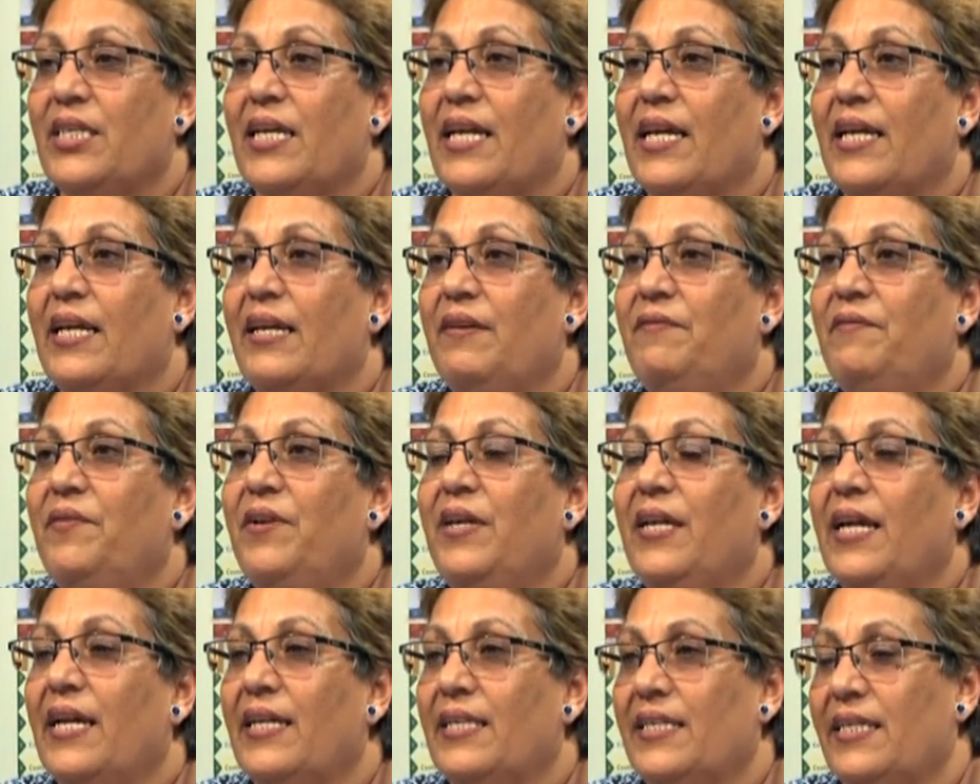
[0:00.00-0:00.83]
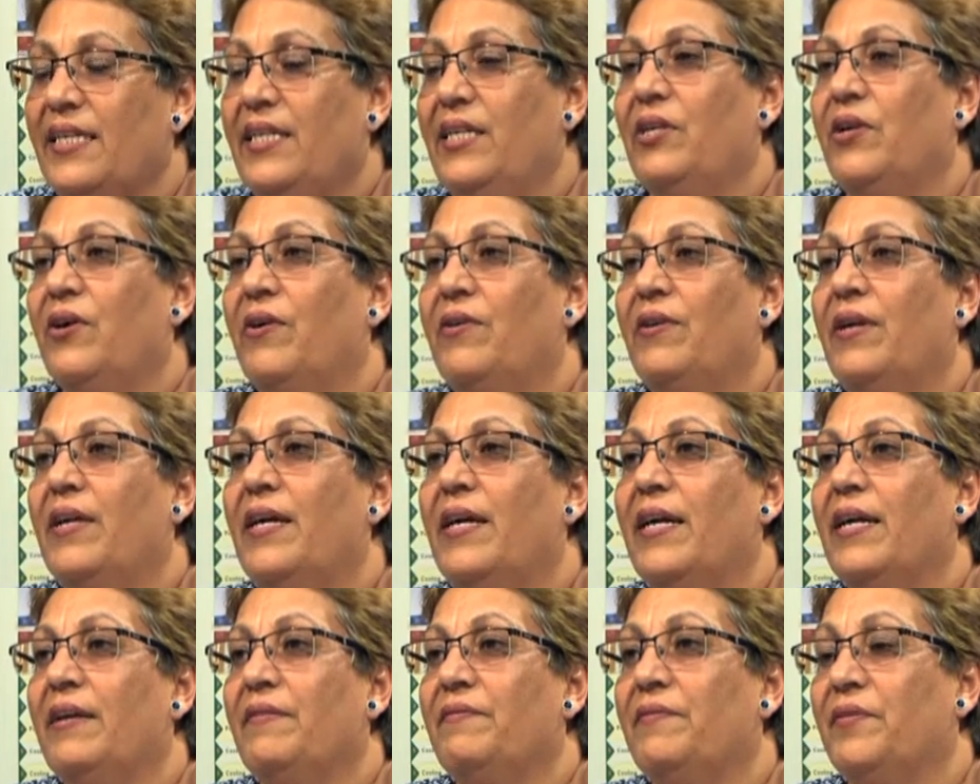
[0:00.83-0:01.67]
Like if you get E.
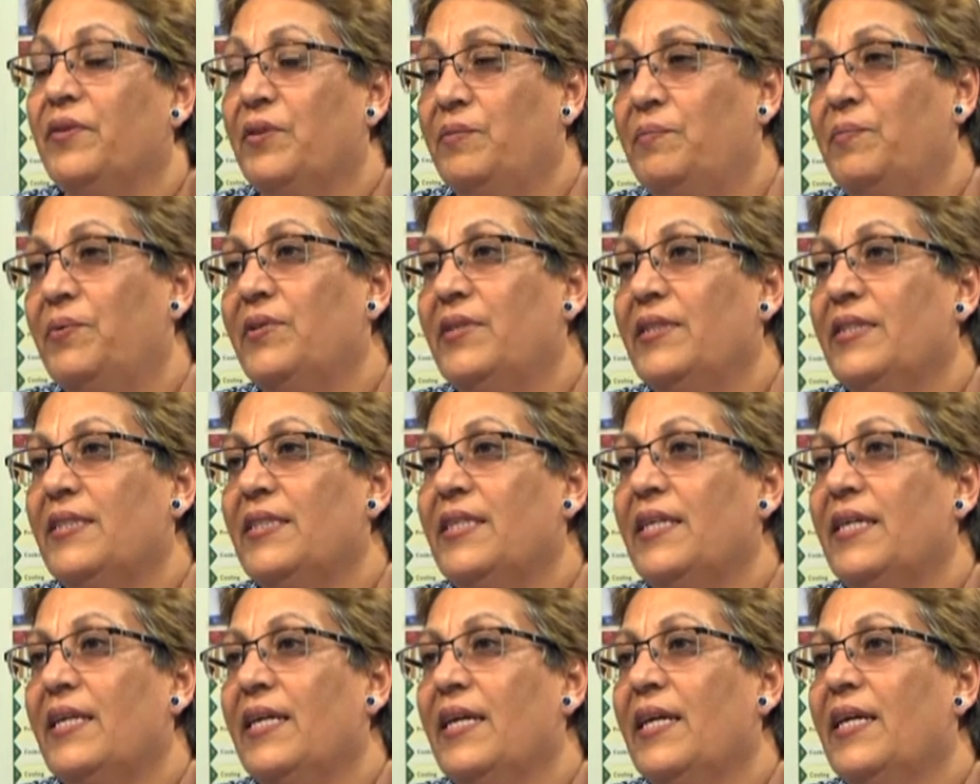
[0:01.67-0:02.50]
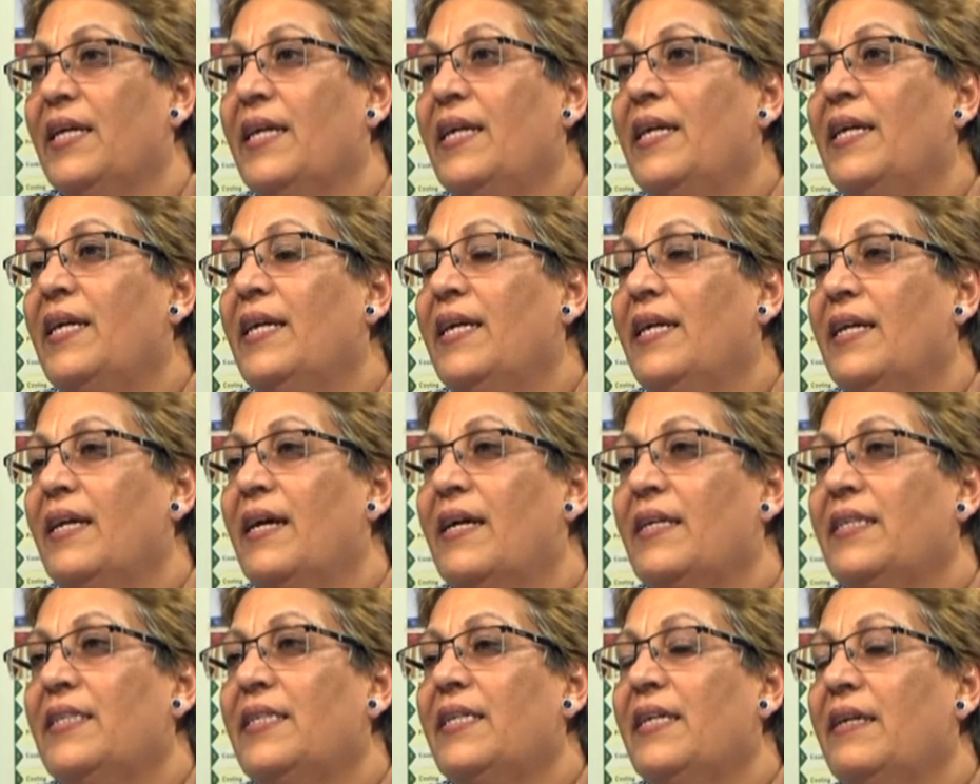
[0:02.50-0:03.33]
coli food poisoning, it
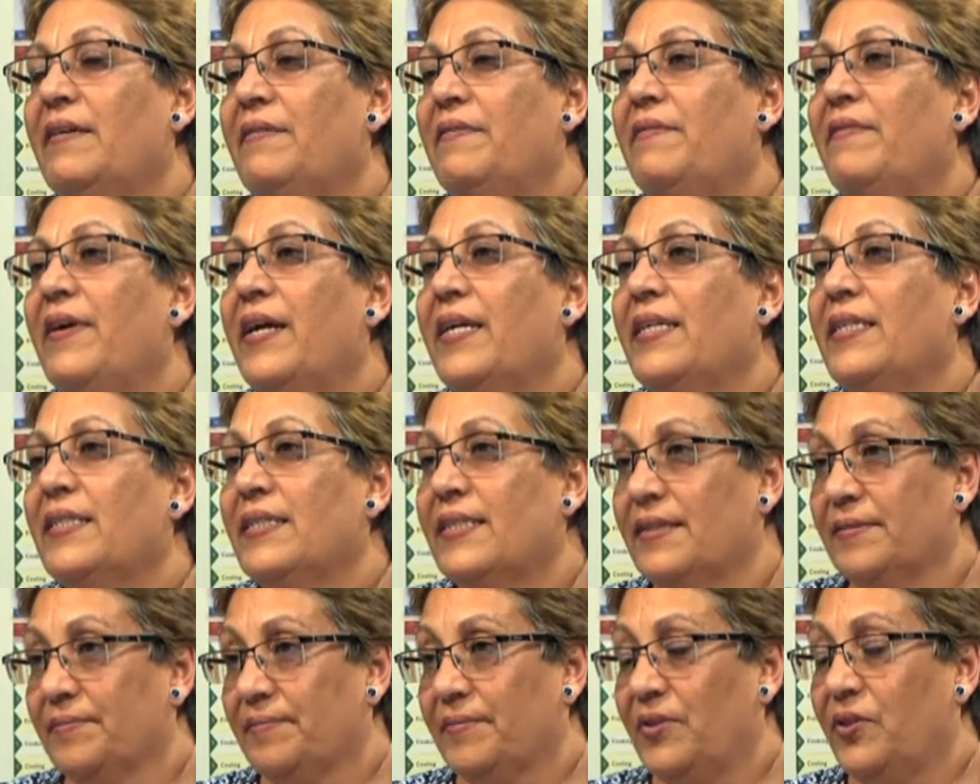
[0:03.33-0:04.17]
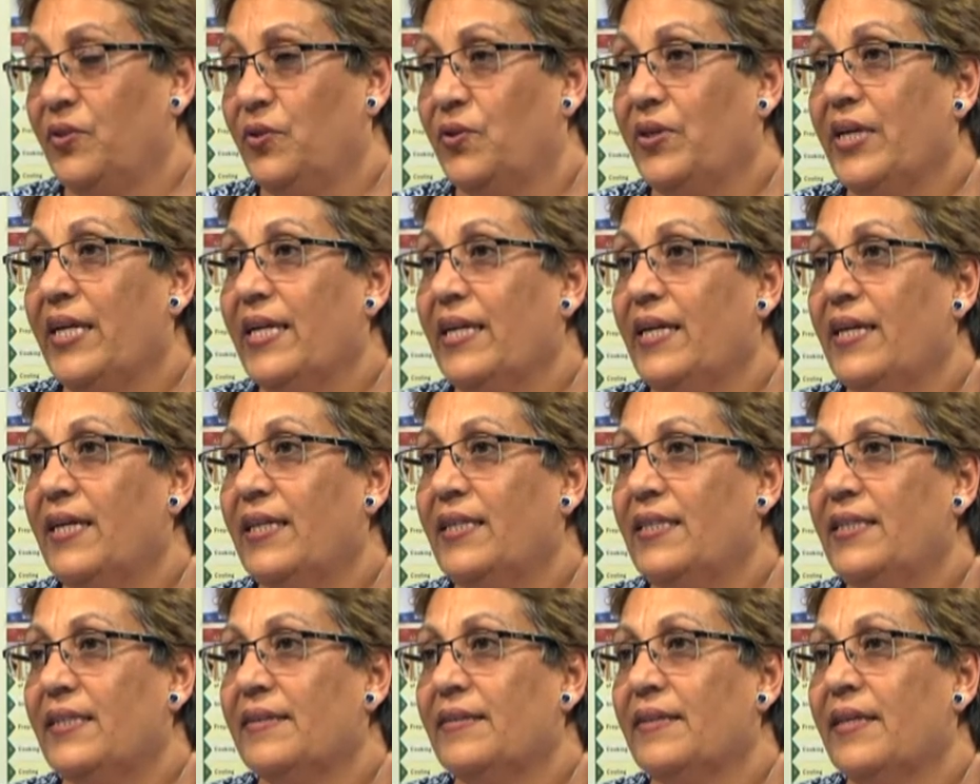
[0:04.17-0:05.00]
actually affects your
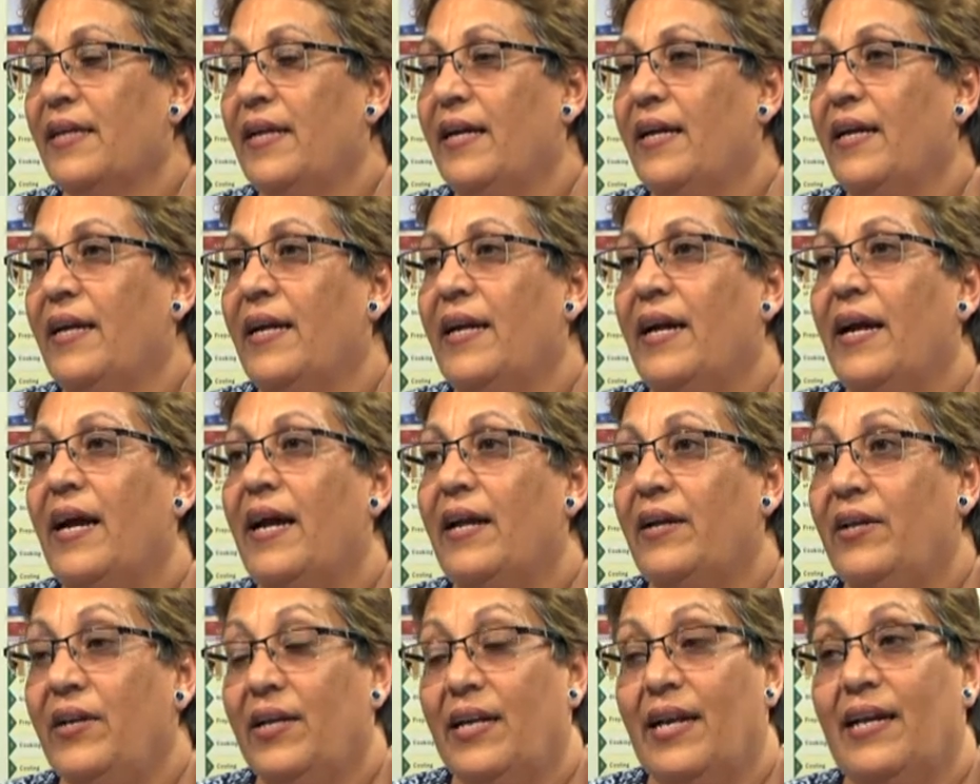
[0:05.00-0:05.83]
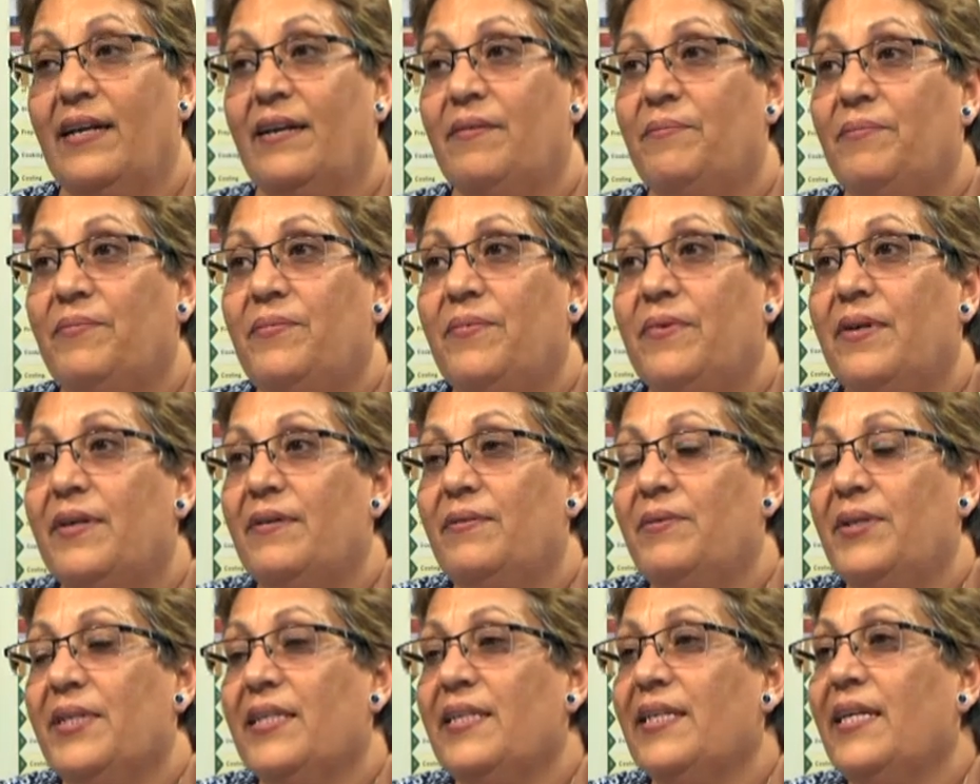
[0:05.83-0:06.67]
kidneys, and you'd end up
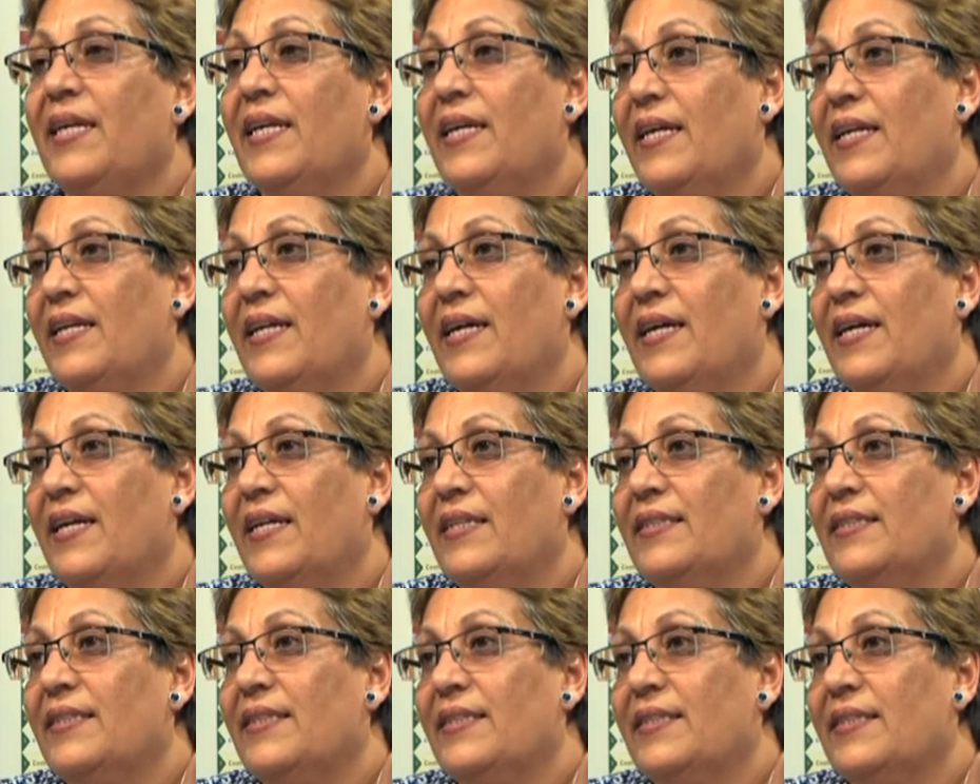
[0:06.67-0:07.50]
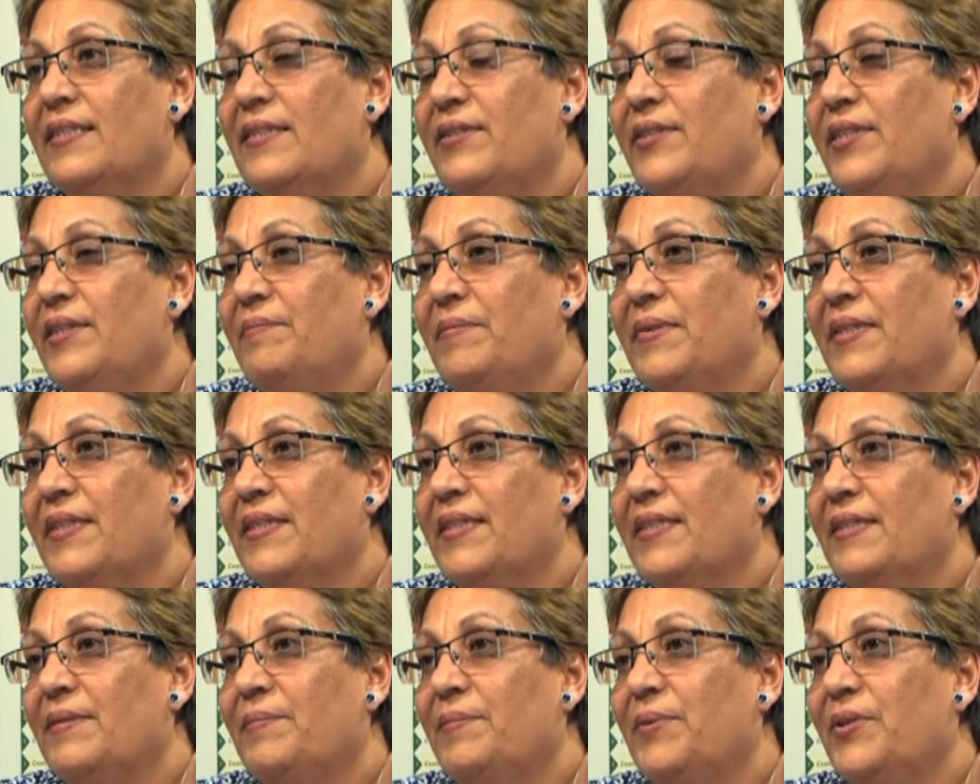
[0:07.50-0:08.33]
with kidney dialysis
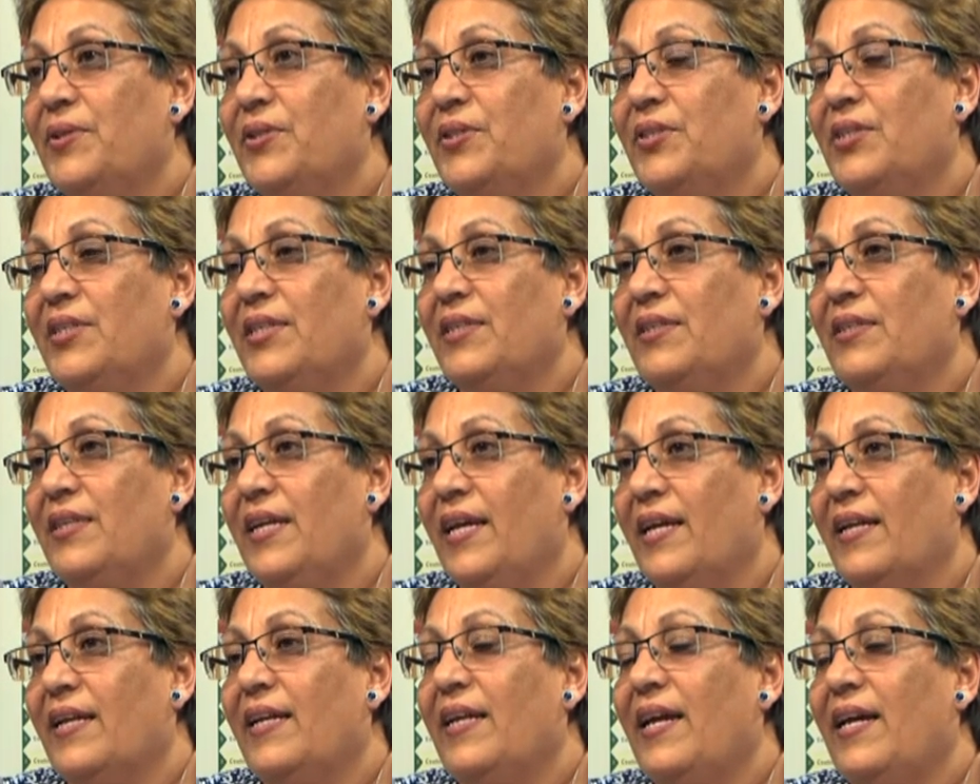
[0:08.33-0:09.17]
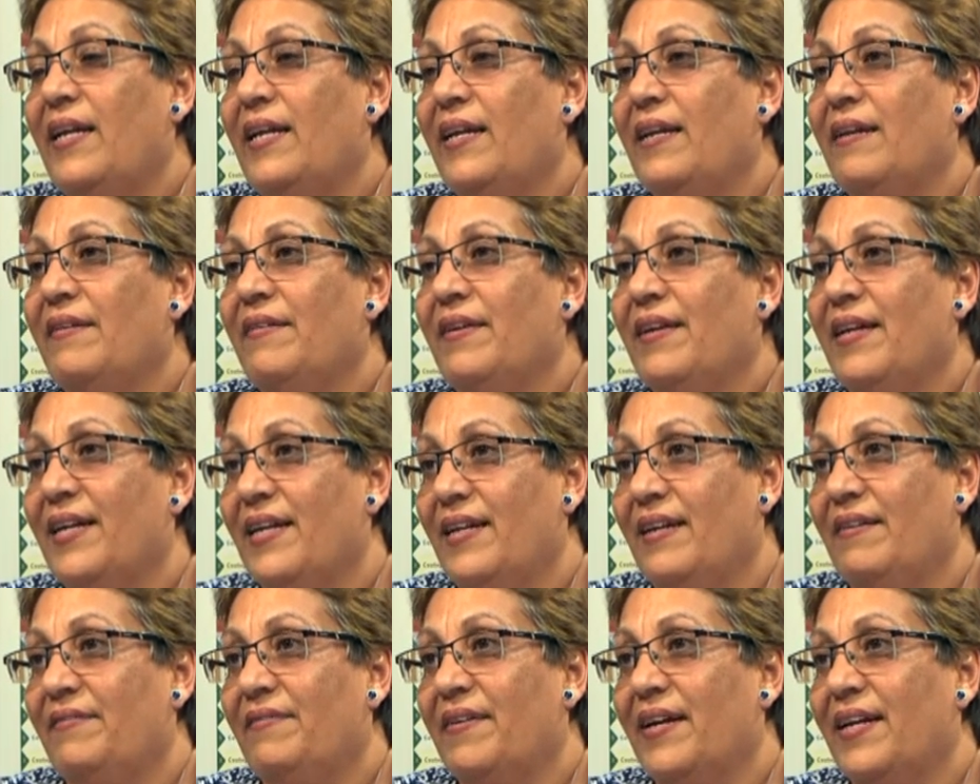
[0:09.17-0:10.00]
treatment because you get
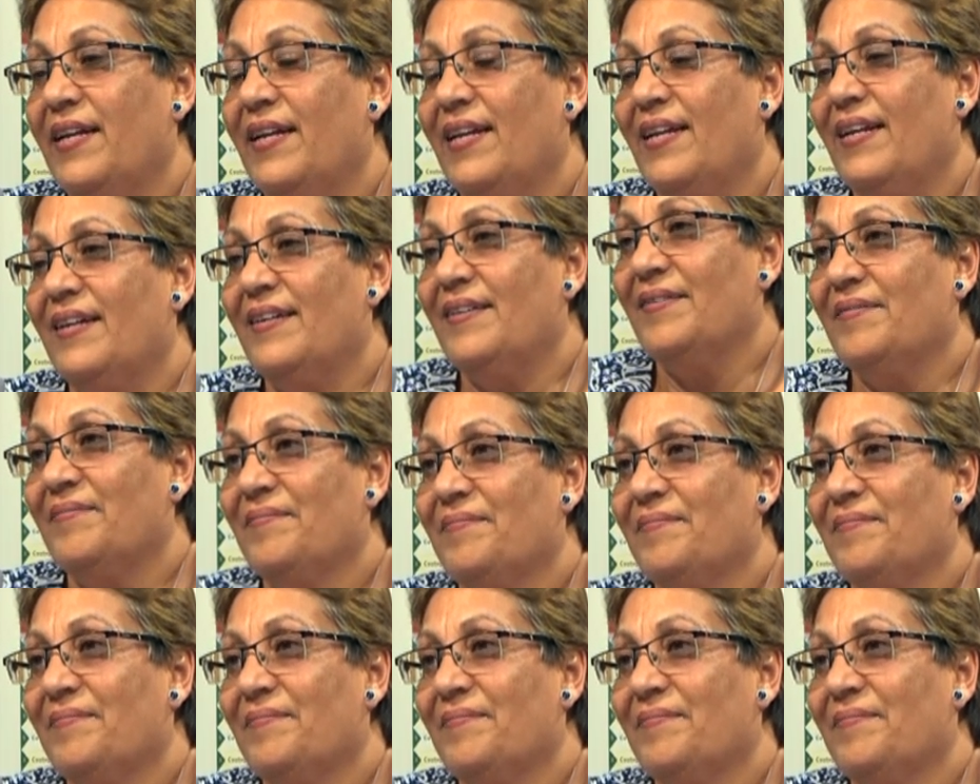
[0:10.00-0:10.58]
kidney failure.